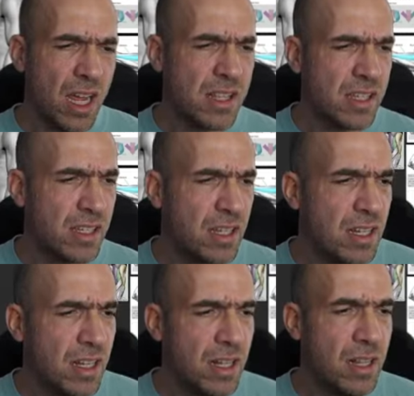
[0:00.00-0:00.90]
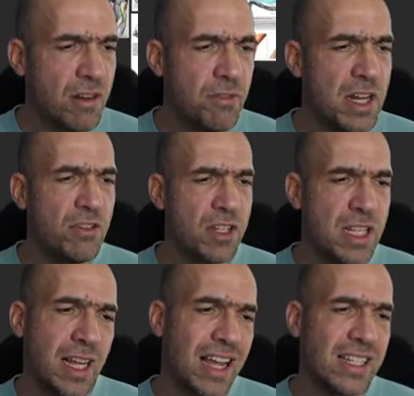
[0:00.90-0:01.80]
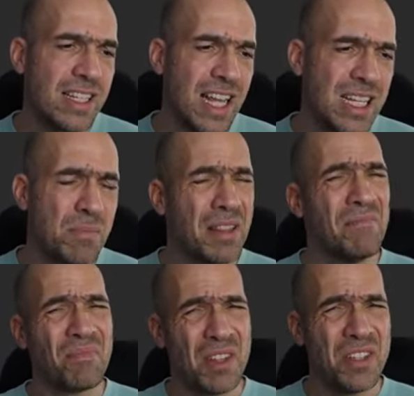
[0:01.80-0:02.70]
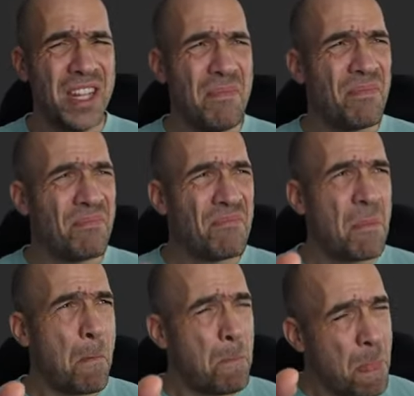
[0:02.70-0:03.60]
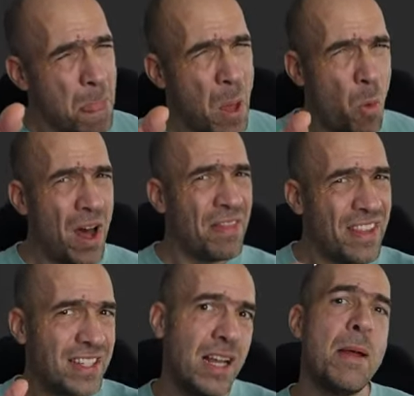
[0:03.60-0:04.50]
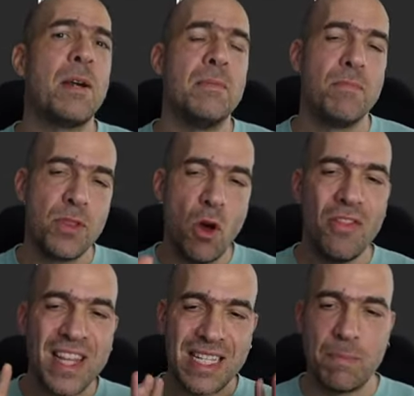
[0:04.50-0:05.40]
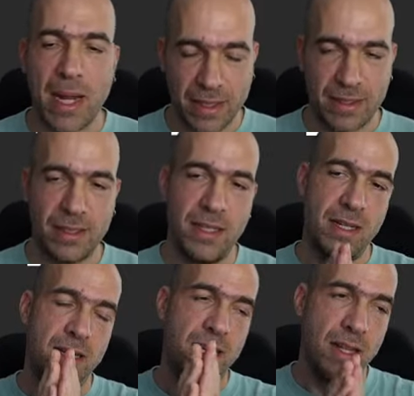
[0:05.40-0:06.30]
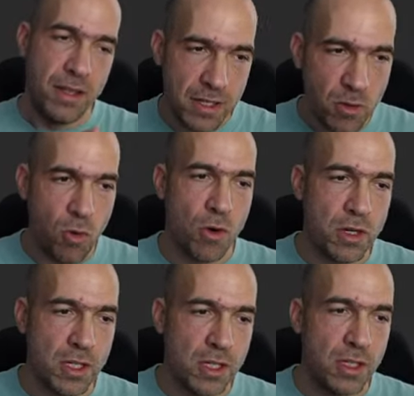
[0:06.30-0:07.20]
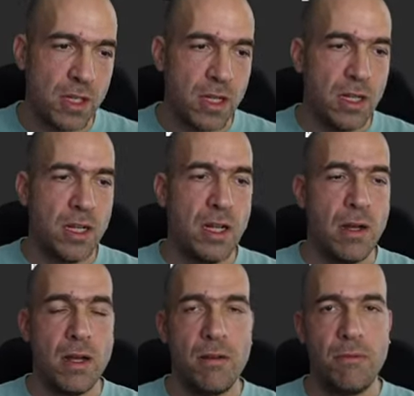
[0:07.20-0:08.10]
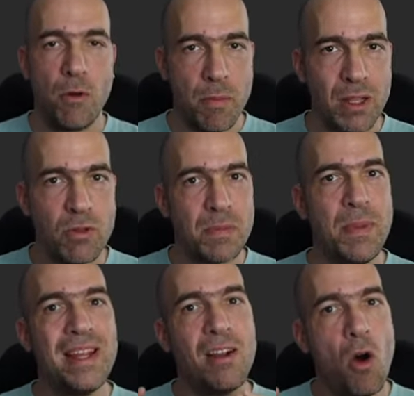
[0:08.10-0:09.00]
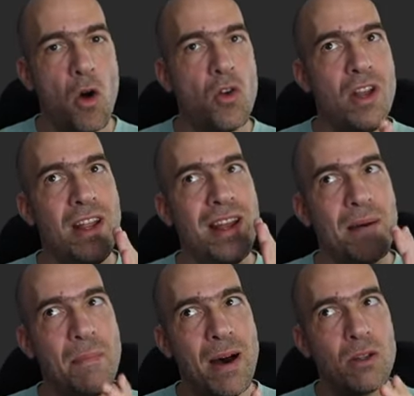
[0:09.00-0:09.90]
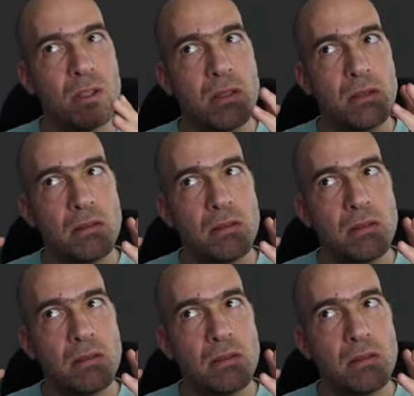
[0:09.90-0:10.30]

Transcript: It's a lot of interesting exercises, but you see, one disclaimer, don't expect this course for me to speak only about